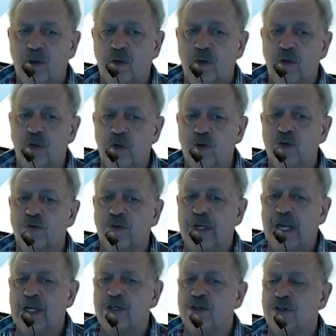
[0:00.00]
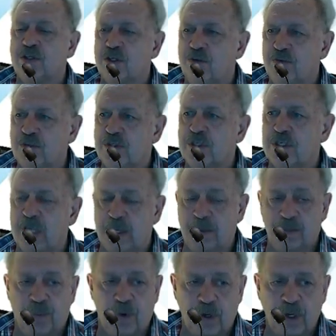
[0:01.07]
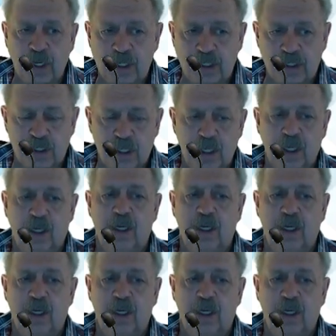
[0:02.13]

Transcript: who use financial services and products,